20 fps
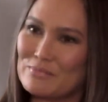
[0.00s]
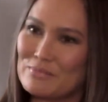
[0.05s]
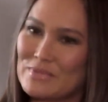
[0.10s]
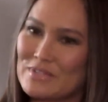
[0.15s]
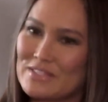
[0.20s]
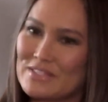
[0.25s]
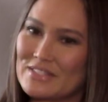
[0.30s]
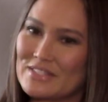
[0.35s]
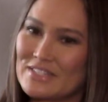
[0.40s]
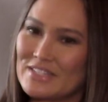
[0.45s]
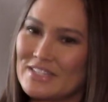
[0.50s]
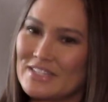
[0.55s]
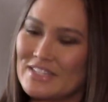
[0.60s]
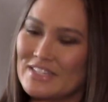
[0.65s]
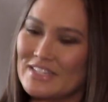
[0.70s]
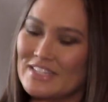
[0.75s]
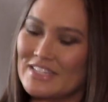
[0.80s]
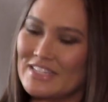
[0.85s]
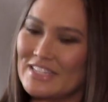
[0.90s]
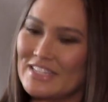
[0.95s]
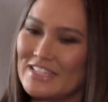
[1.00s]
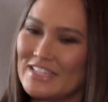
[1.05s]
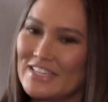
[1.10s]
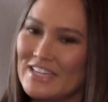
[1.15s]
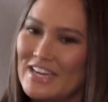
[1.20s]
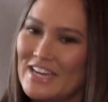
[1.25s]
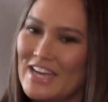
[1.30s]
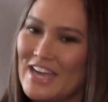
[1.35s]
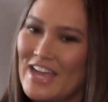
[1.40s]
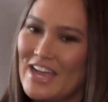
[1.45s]
but uh,
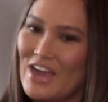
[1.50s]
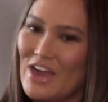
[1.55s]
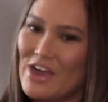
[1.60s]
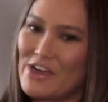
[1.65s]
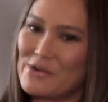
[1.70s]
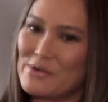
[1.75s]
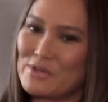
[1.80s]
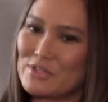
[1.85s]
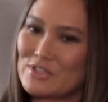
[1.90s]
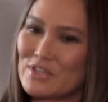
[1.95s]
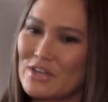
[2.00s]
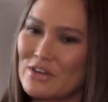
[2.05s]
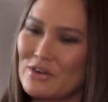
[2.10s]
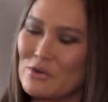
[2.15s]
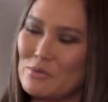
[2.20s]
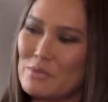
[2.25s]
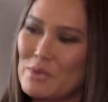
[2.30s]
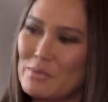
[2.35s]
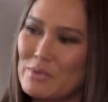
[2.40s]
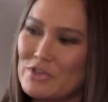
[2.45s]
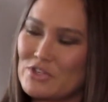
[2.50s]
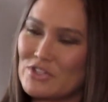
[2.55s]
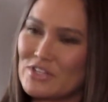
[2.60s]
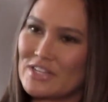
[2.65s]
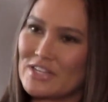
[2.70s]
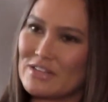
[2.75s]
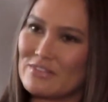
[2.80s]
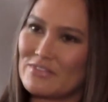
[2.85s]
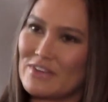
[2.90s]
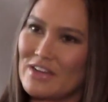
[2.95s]
I, I, always thought, oh, maybe I should
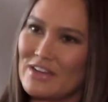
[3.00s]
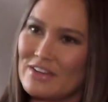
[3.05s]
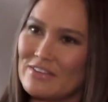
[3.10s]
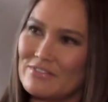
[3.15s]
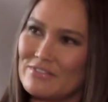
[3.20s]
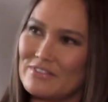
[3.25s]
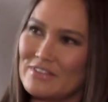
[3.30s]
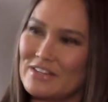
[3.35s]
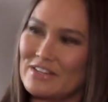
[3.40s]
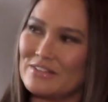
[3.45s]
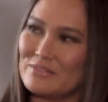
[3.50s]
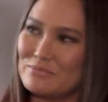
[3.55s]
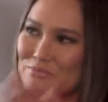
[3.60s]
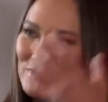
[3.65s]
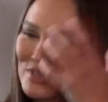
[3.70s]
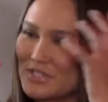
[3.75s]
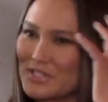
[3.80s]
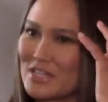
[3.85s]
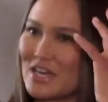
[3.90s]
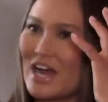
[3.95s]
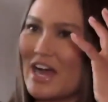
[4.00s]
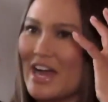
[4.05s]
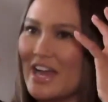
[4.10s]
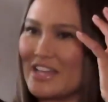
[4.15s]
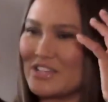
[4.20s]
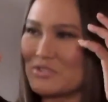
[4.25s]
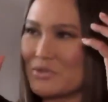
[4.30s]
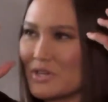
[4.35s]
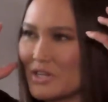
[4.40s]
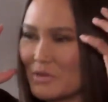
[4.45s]
get a, a, a,
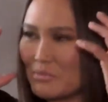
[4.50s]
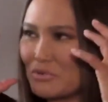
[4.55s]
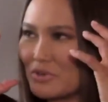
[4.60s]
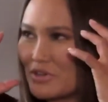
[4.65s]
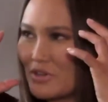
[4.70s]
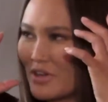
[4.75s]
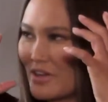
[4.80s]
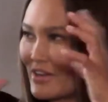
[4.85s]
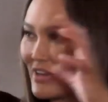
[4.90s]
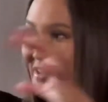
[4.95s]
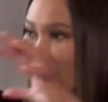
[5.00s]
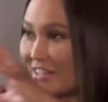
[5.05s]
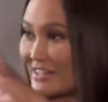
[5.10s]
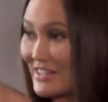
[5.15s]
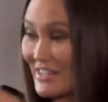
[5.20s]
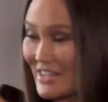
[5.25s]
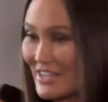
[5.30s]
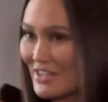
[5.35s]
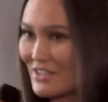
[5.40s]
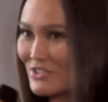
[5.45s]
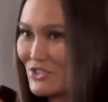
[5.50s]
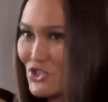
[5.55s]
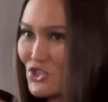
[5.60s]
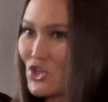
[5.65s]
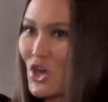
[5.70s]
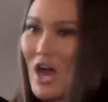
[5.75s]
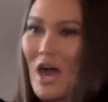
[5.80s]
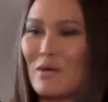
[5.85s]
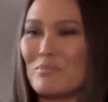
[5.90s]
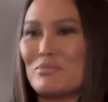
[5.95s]
disguise so I could put it on and I could
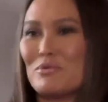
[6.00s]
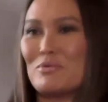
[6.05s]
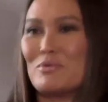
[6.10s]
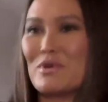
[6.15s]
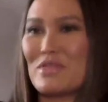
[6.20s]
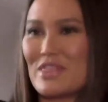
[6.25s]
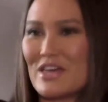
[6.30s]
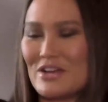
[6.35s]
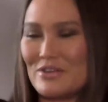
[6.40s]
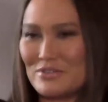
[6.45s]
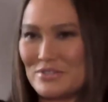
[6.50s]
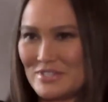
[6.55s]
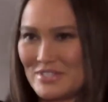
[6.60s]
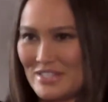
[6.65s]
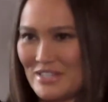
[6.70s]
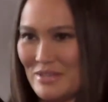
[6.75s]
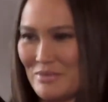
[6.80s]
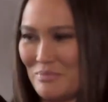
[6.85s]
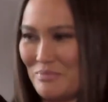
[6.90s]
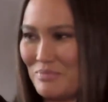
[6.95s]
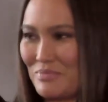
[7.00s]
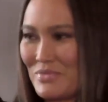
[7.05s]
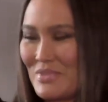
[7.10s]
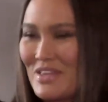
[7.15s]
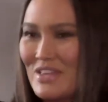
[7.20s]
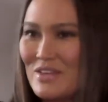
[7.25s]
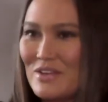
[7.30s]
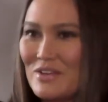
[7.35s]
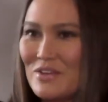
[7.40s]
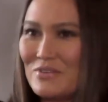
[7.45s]
shop without um,
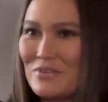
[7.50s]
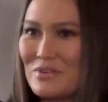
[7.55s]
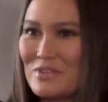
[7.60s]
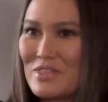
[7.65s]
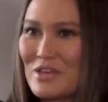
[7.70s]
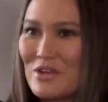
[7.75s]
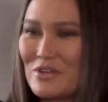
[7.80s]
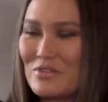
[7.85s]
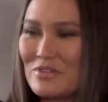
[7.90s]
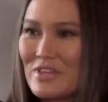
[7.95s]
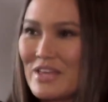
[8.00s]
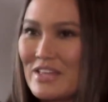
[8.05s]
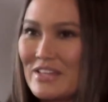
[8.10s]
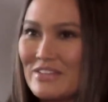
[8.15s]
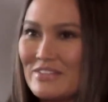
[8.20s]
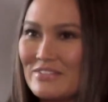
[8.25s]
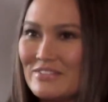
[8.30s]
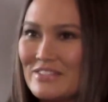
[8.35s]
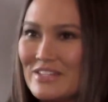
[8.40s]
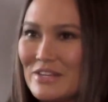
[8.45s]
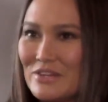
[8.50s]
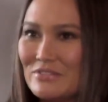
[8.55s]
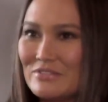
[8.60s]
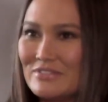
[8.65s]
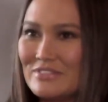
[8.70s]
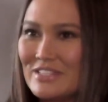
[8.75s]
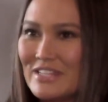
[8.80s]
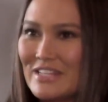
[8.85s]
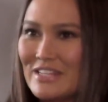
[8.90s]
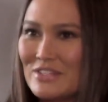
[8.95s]
without getting you know
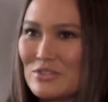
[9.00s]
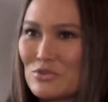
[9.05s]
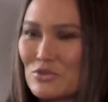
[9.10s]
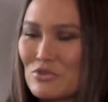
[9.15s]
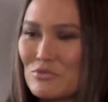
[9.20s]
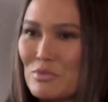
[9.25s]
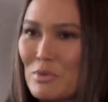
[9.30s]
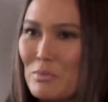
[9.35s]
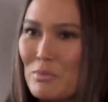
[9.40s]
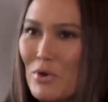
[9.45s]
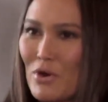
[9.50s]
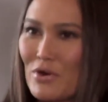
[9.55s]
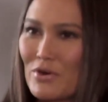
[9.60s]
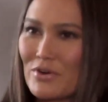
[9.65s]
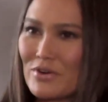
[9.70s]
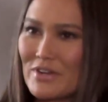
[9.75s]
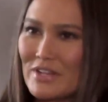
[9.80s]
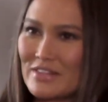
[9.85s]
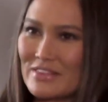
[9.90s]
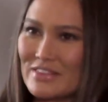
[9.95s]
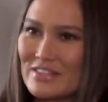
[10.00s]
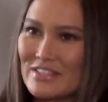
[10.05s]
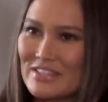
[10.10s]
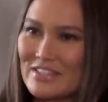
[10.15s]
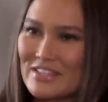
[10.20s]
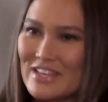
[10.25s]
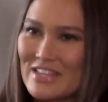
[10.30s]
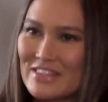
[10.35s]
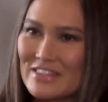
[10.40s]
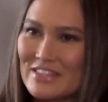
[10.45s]
getting sort of bombarded at the
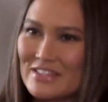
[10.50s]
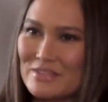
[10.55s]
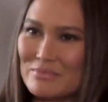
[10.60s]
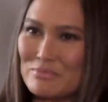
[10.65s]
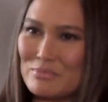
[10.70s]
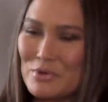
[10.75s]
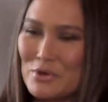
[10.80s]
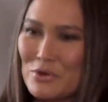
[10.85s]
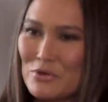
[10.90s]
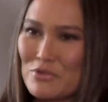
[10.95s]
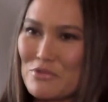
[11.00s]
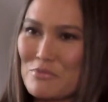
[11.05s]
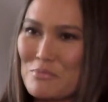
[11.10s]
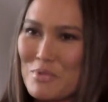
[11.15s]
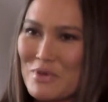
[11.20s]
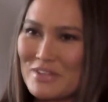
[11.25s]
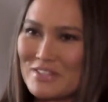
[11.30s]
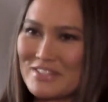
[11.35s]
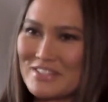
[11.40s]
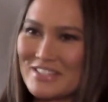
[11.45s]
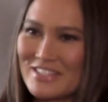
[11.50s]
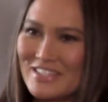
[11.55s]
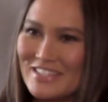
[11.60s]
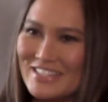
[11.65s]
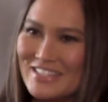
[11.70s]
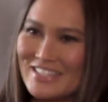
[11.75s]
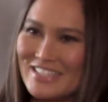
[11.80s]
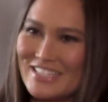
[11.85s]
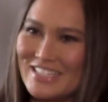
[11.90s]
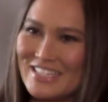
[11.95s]
at the booth. But
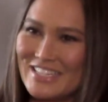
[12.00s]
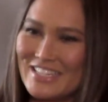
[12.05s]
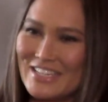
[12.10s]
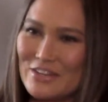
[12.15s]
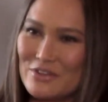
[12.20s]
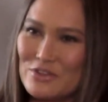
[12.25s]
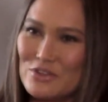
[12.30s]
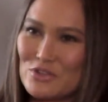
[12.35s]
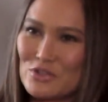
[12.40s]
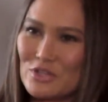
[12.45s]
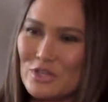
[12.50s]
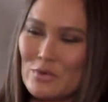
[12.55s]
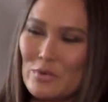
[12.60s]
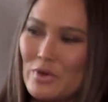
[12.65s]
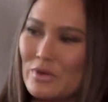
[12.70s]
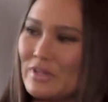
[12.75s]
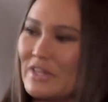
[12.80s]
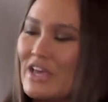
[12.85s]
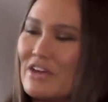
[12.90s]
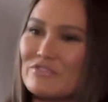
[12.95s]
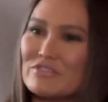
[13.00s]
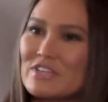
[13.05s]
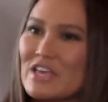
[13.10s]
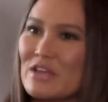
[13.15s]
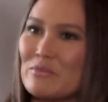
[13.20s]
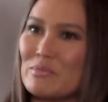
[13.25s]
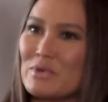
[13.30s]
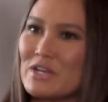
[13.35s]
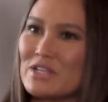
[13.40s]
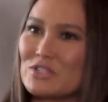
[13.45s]
uh, you know, usually we only have
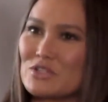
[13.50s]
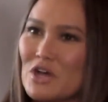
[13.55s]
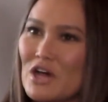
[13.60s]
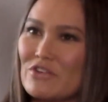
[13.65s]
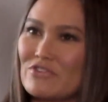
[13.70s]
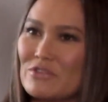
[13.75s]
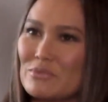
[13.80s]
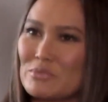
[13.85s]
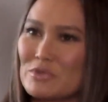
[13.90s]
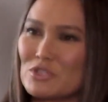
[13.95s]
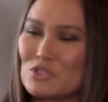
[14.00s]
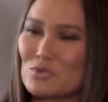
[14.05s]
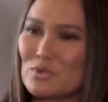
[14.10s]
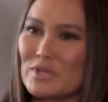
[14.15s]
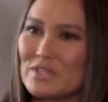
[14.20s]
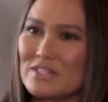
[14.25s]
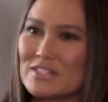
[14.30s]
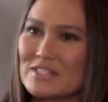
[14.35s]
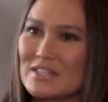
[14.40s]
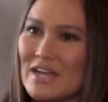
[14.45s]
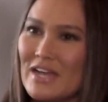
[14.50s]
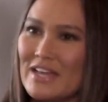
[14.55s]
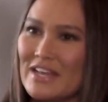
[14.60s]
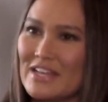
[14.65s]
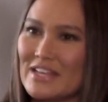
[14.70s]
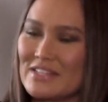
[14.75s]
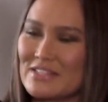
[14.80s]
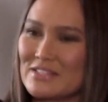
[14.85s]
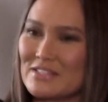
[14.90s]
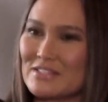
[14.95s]
ten minutes off in between
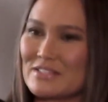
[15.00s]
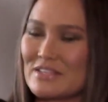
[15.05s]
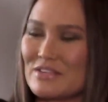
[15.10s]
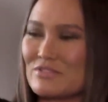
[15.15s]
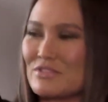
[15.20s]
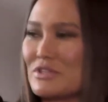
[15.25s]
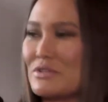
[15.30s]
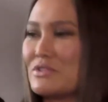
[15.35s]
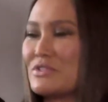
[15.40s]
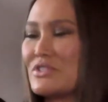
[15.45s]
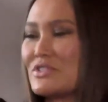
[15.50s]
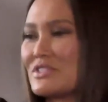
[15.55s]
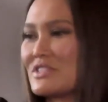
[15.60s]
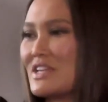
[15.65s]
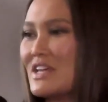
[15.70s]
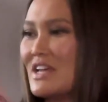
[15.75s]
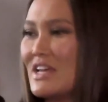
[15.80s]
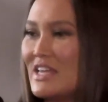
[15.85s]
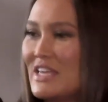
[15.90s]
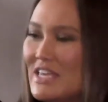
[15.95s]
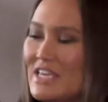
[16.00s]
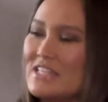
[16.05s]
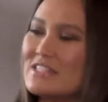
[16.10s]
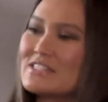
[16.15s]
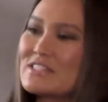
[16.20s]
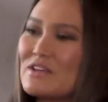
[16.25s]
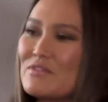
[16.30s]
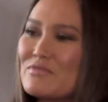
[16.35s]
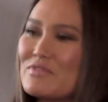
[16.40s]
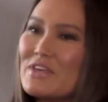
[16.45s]
signings and stuff, so I'll just eat
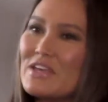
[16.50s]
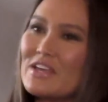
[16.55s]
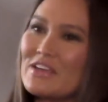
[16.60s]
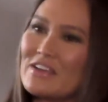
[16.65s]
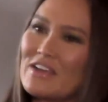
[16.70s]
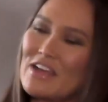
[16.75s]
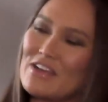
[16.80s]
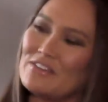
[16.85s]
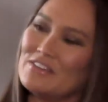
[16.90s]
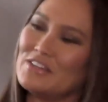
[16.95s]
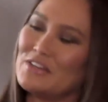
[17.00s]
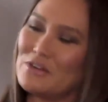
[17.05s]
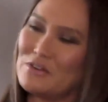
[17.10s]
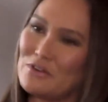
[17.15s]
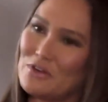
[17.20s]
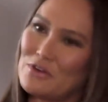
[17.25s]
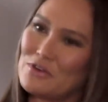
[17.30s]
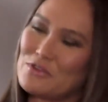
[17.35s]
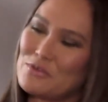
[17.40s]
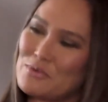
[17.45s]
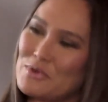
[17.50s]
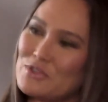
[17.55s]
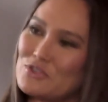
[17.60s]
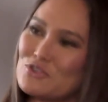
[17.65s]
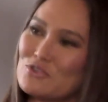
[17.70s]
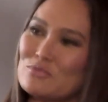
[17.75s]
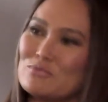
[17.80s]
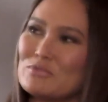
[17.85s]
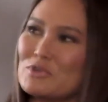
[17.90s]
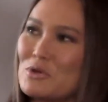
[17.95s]
something, uh, you know, go to the
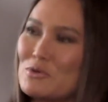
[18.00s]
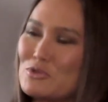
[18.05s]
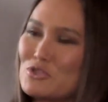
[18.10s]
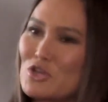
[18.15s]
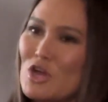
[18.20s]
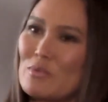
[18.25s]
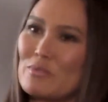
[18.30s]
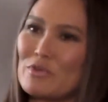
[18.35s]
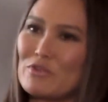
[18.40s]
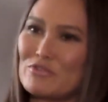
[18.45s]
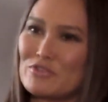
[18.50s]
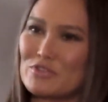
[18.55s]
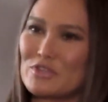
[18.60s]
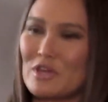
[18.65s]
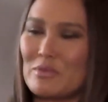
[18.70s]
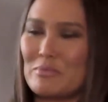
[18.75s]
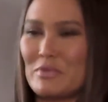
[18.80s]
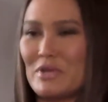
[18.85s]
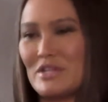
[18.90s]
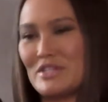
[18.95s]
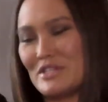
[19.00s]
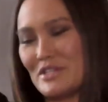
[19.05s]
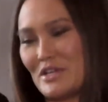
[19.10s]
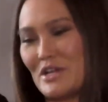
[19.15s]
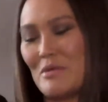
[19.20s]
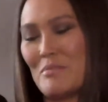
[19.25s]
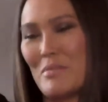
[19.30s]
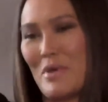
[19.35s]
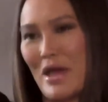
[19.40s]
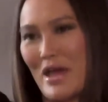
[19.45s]
restroom, go shopping for ten minutes, and
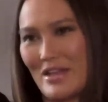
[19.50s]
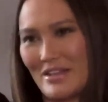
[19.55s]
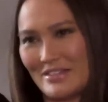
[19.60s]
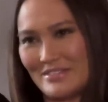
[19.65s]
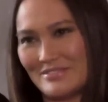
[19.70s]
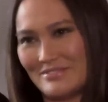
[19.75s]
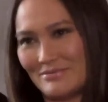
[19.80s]
come back.